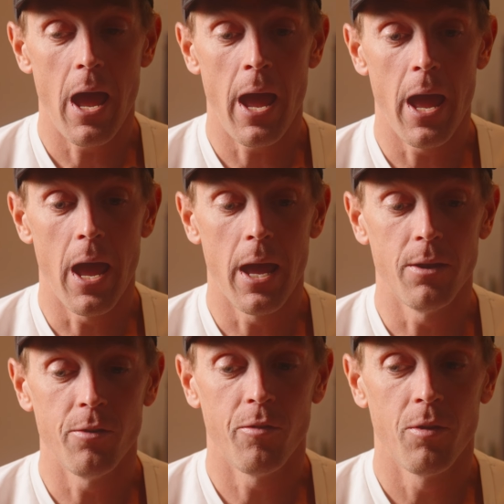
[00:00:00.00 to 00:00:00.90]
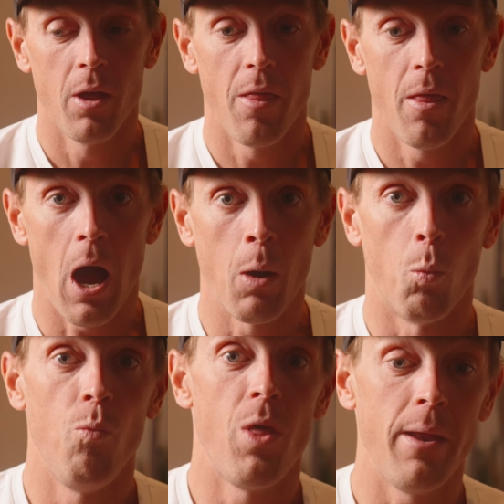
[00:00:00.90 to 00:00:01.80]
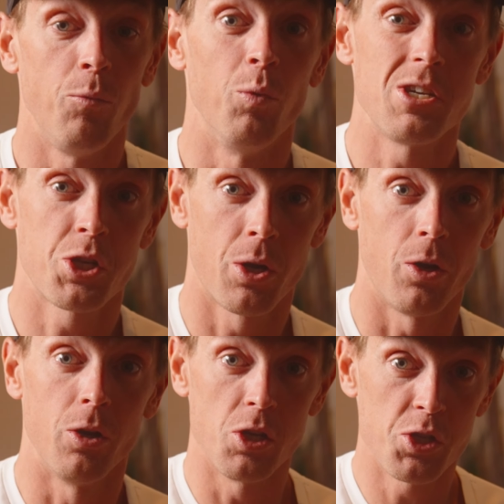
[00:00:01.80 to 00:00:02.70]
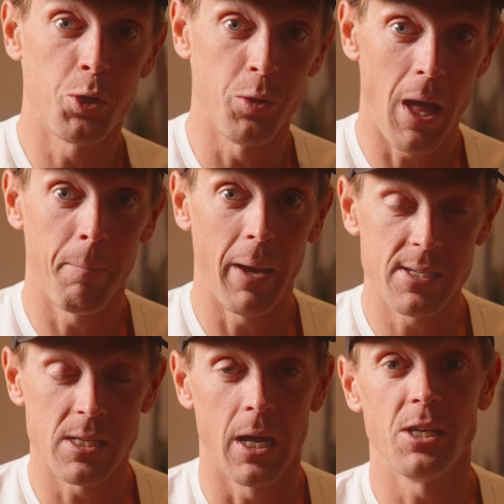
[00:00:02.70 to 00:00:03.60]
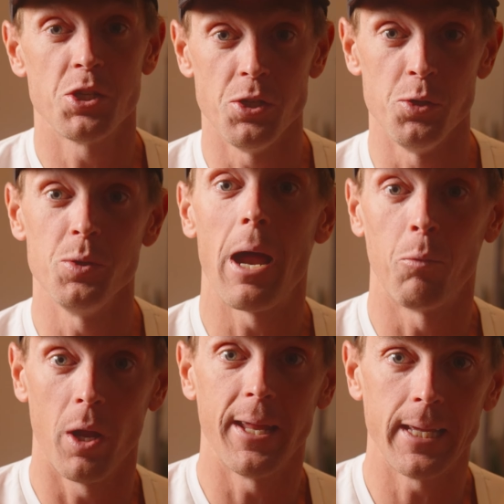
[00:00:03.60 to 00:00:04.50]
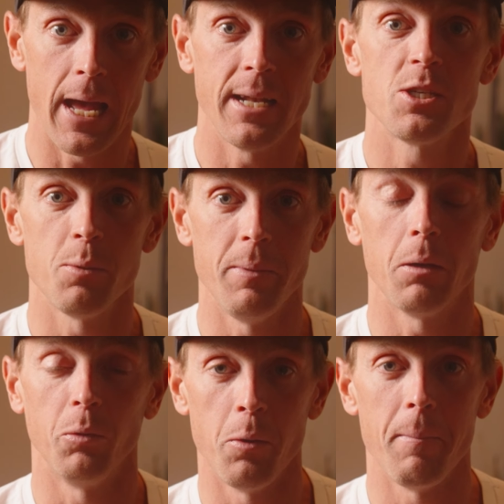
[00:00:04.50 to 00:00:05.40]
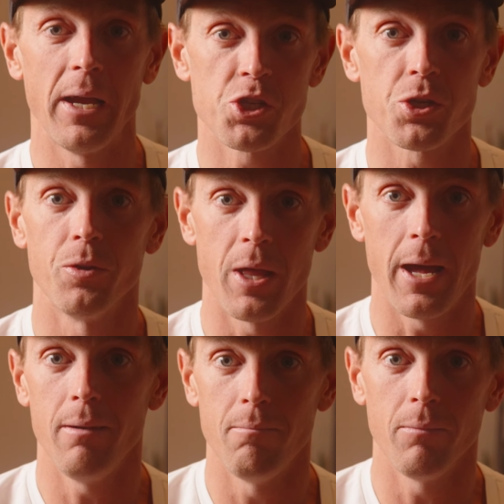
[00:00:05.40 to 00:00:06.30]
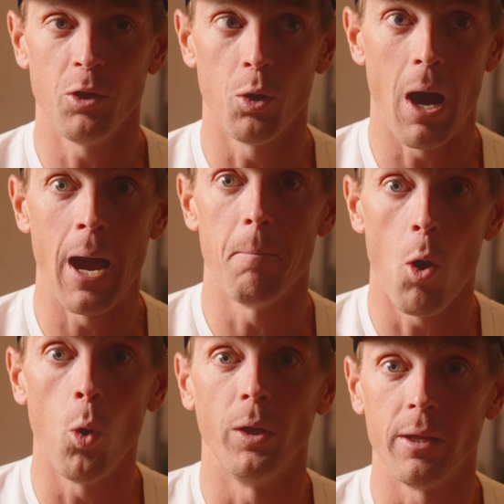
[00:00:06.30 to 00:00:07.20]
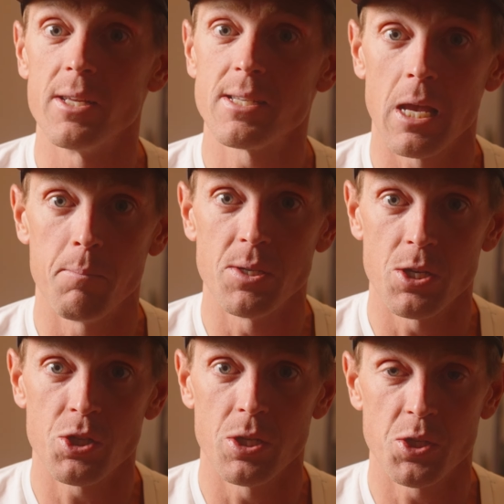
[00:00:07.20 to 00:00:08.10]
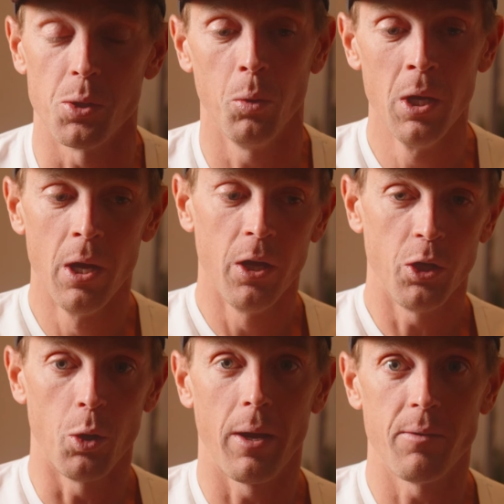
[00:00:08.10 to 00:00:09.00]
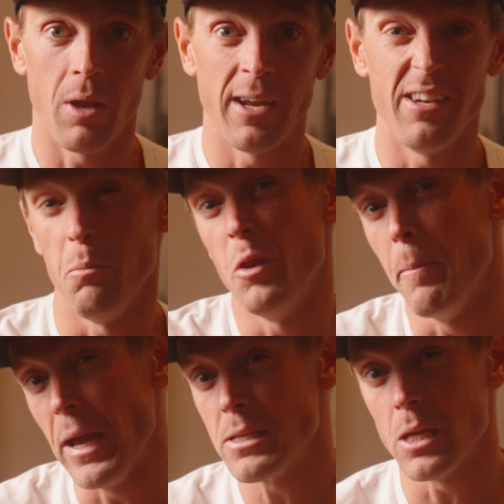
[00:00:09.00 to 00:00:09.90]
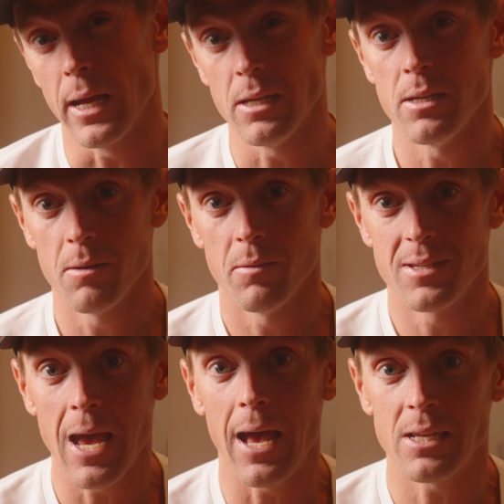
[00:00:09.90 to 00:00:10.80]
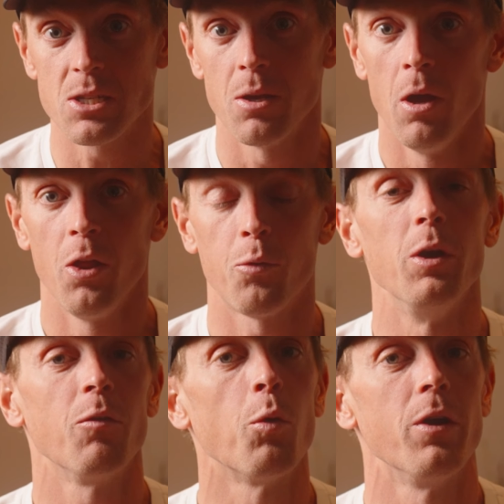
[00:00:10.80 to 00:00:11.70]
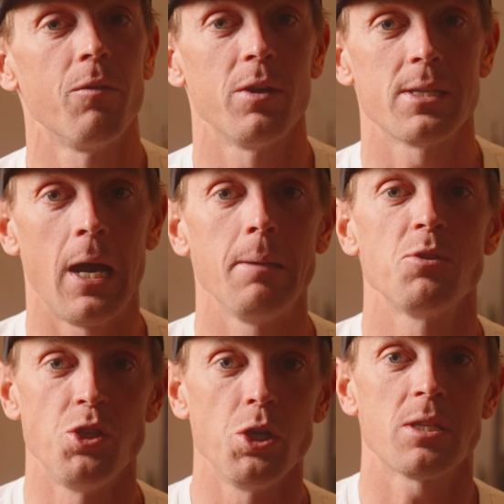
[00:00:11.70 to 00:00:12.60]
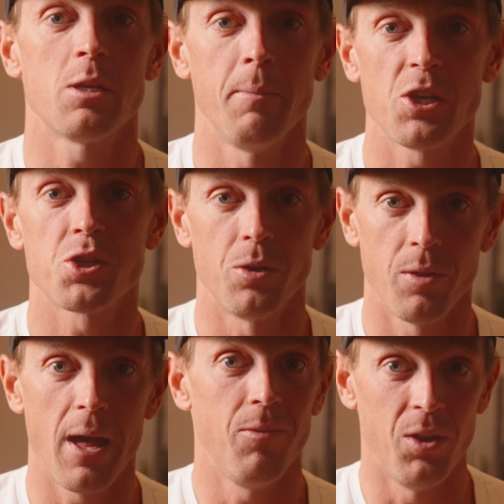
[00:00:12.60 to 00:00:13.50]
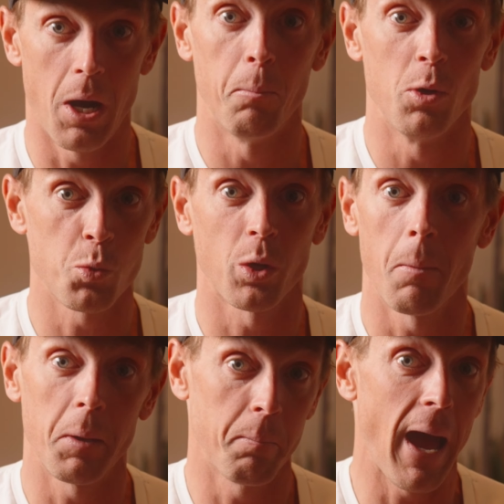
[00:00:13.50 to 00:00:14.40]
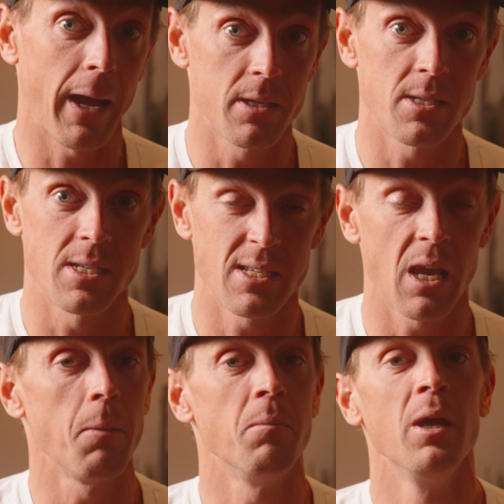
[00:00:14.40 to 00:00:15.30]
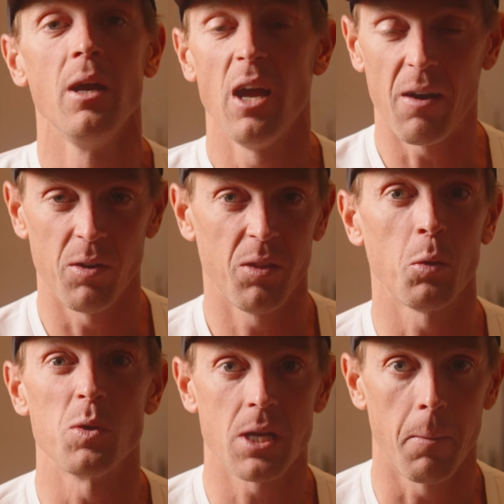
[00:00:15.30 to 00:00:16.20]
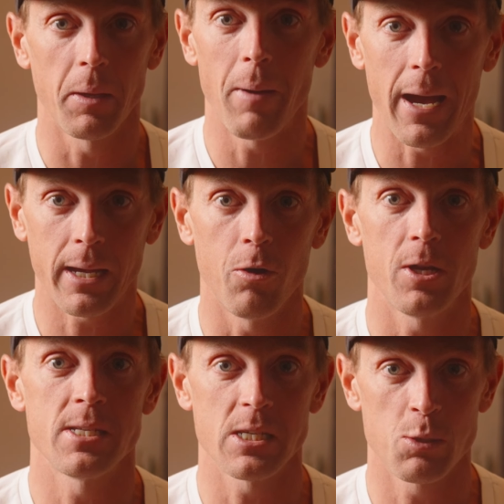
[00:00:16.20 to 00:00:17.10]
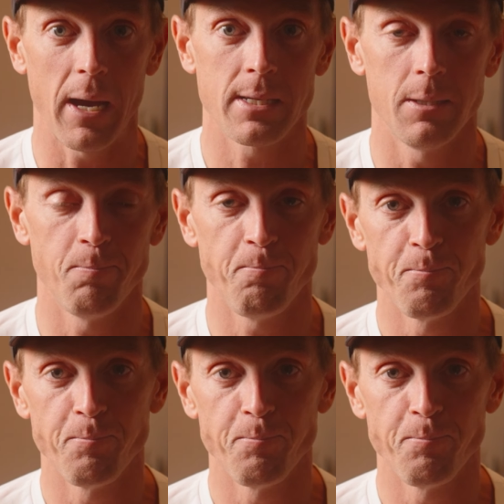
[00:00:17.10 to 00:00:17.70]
And I then returned to that baseline to do that run again to be able to make sure that you know, I'm holding the same position. So, you know, I, I did the baseline test three or four different times just to make sure that the numbers were coming back as the same. Everything was coming back out as expected.